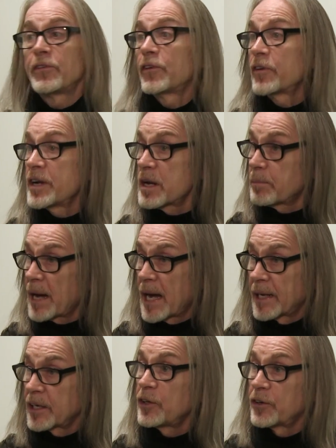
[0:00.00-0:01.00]
If you're in a
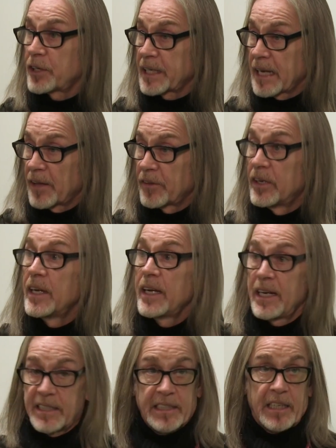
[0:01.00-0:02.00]
band and you're together,
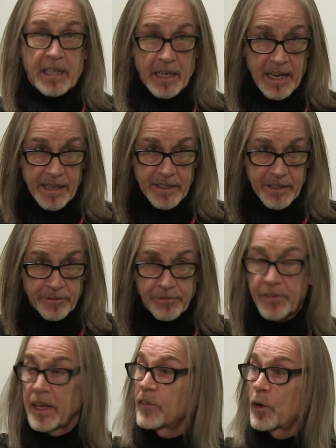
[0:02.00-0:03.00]
it's the collective
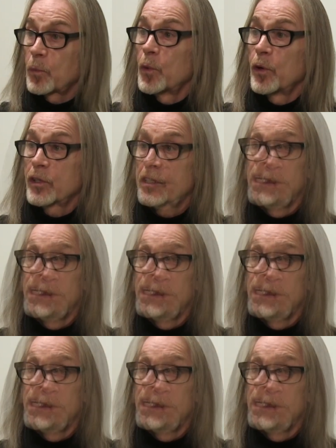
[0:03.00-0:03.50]
thing that works.